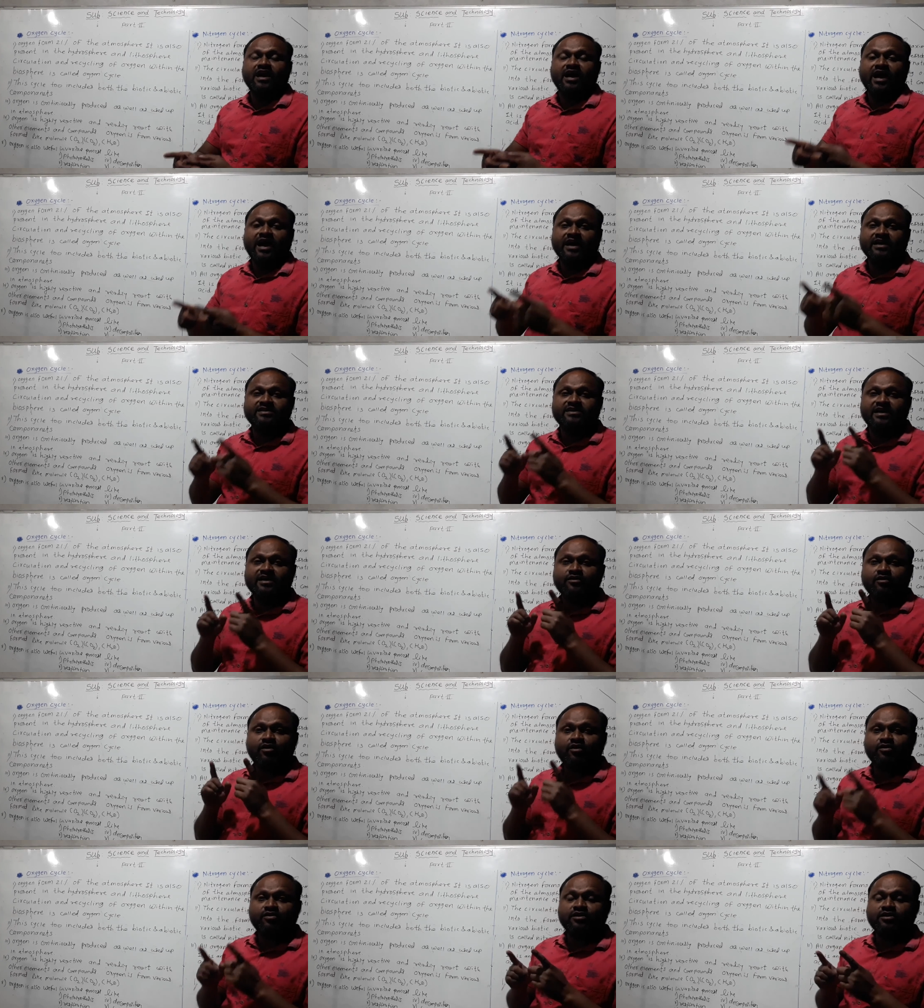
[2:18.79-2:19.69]
and that
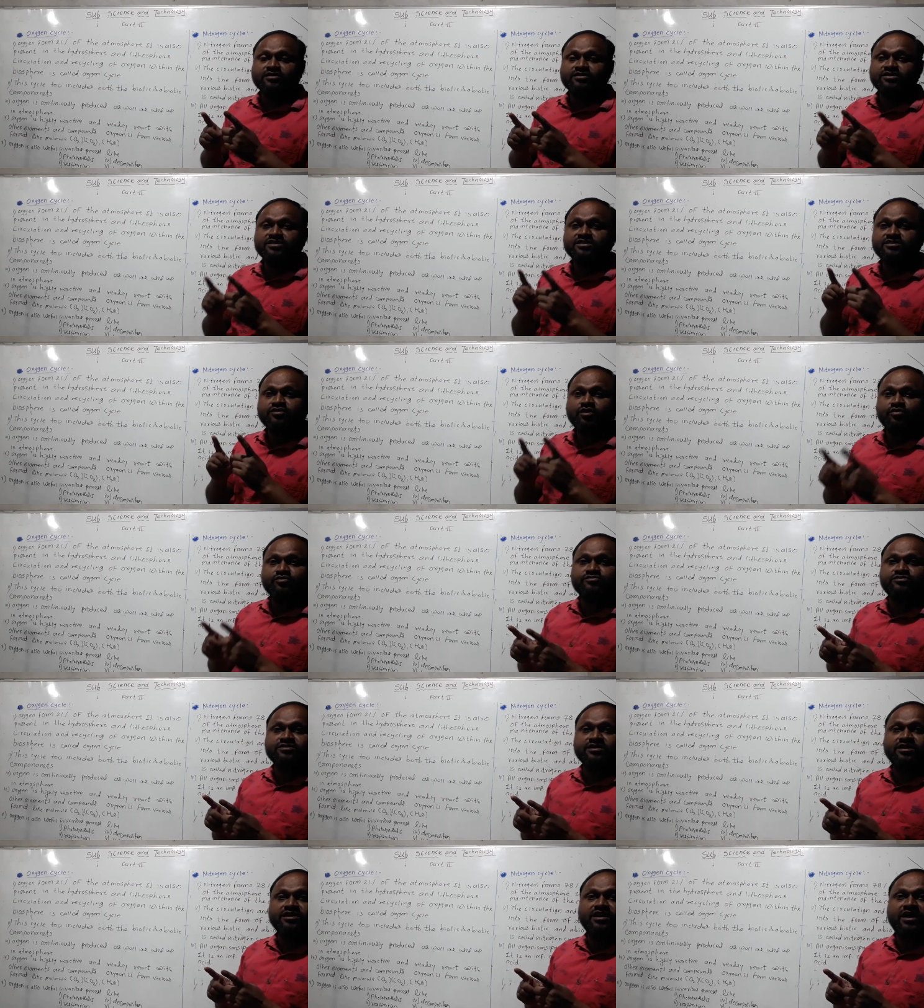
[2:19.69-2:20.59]
these
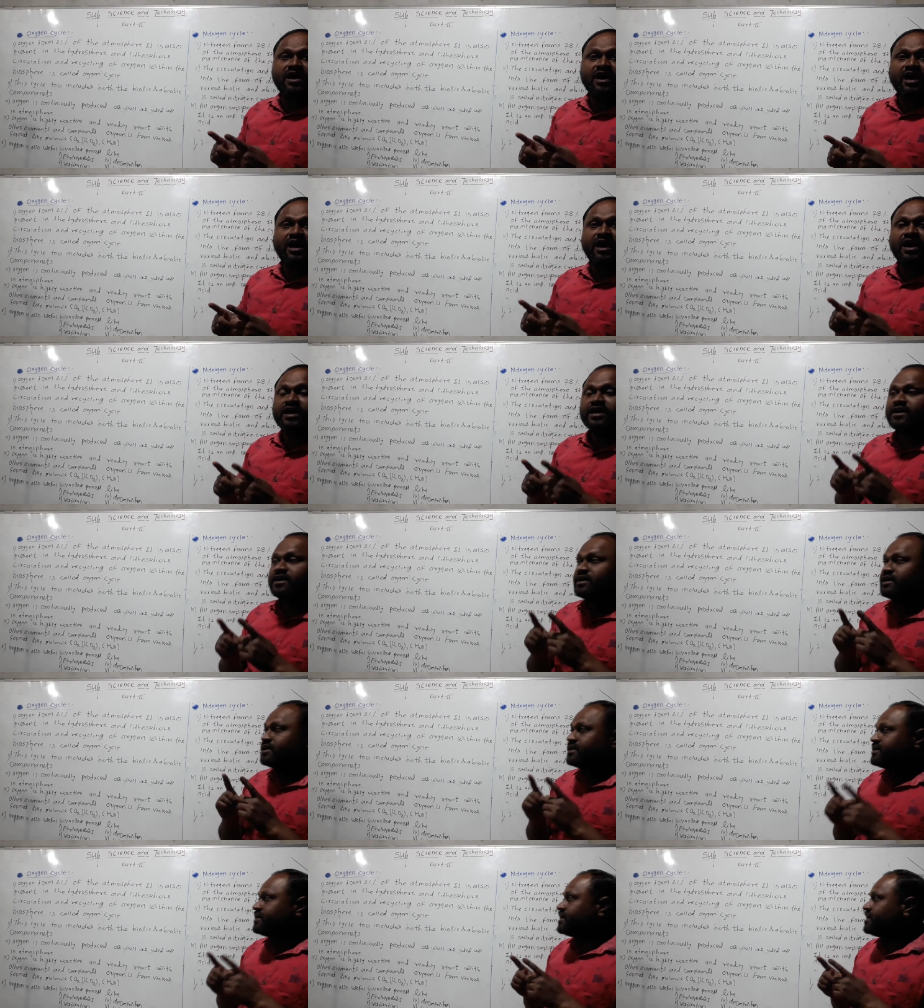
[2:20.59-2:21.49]
oxygen are
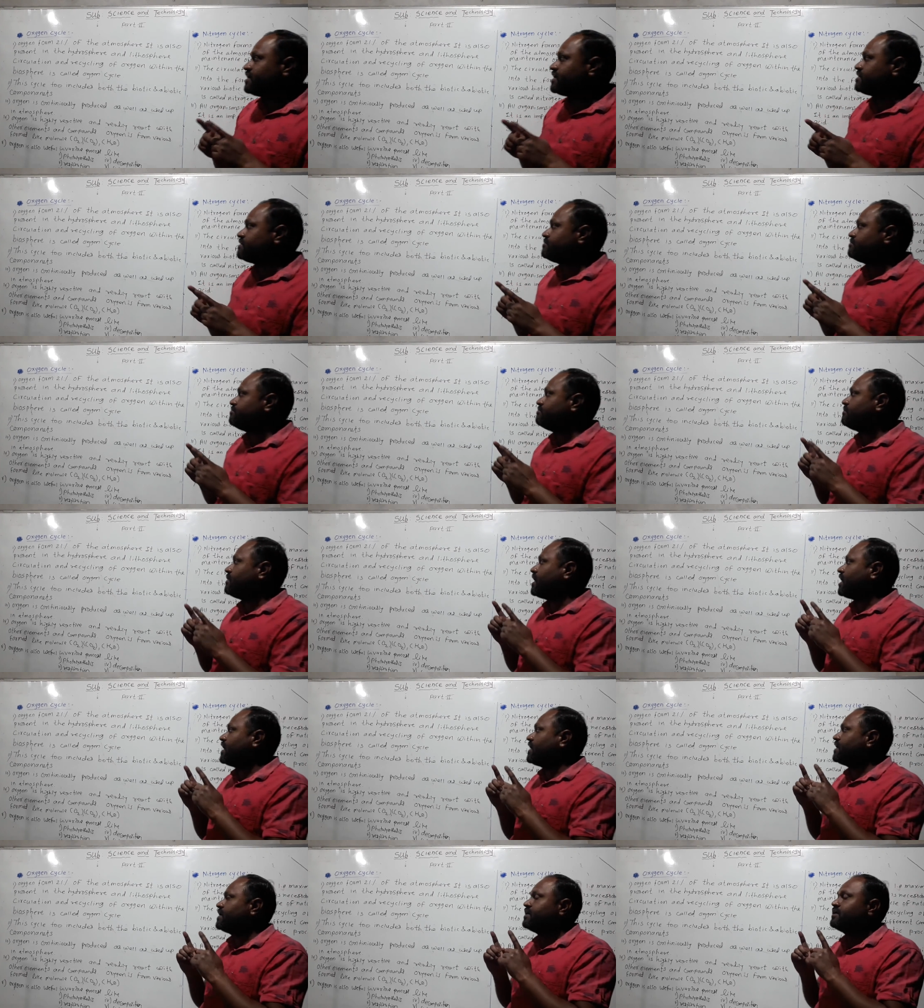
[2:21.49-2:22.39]
taken
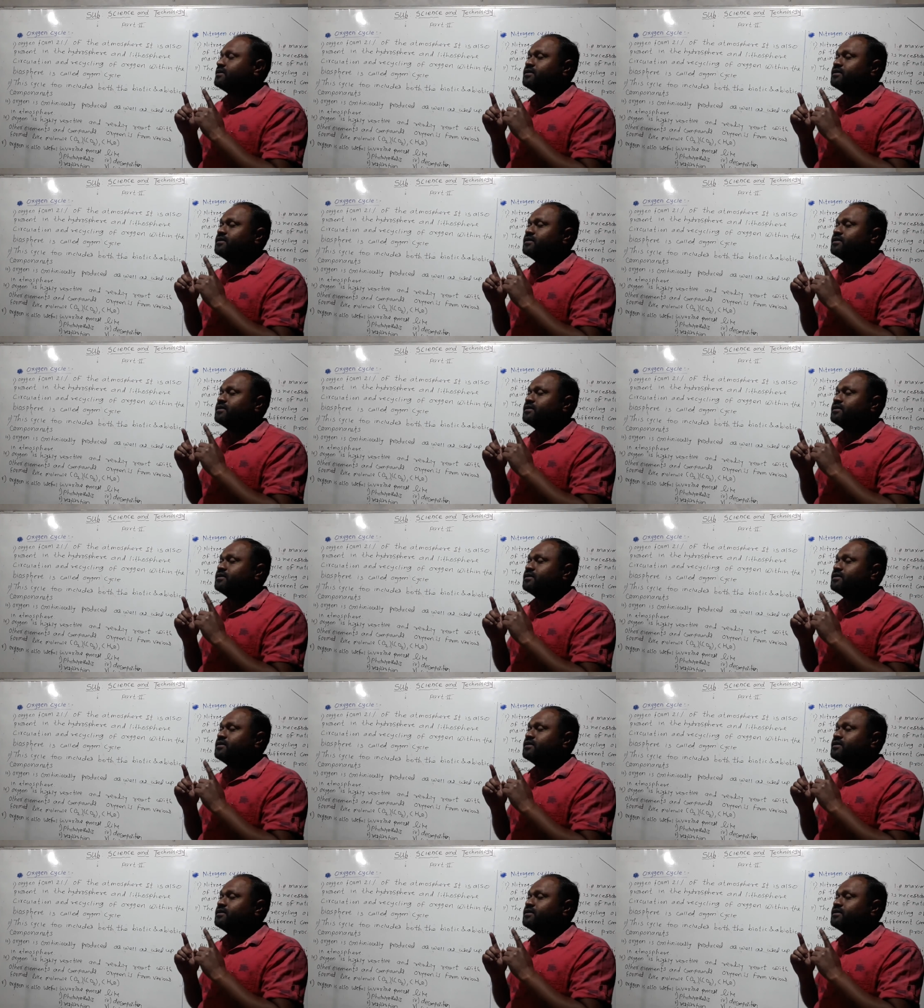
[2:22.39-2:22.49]
by